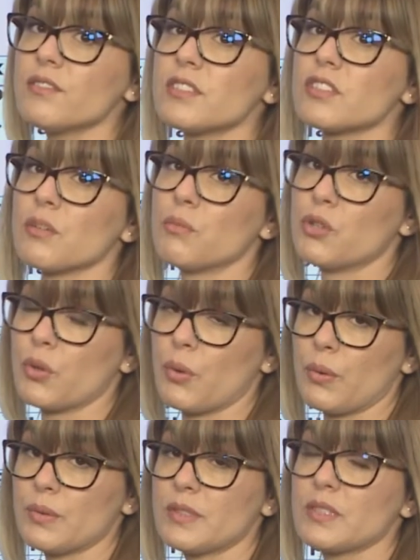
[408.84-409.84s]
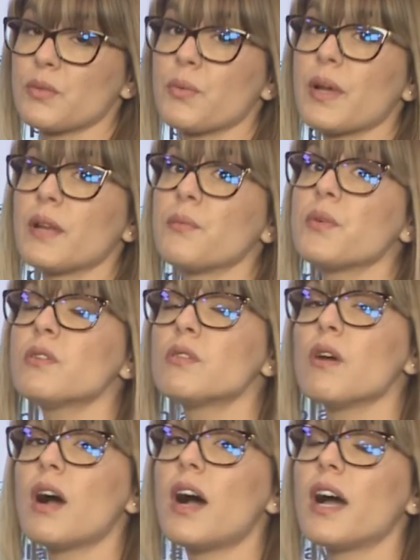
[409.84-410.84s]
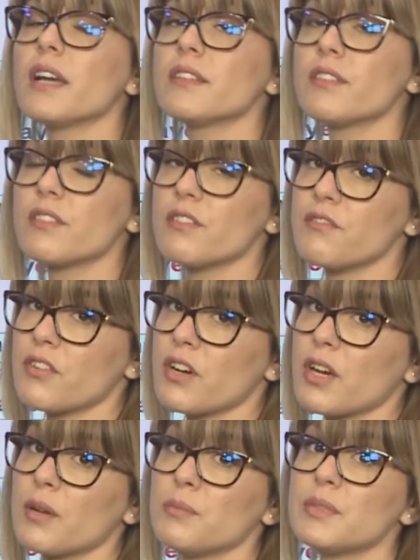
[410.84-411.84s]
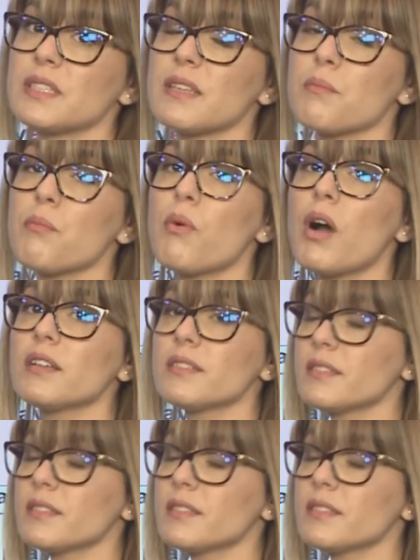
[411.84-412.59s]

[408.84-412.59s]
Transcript: some rules when we write the verbs in past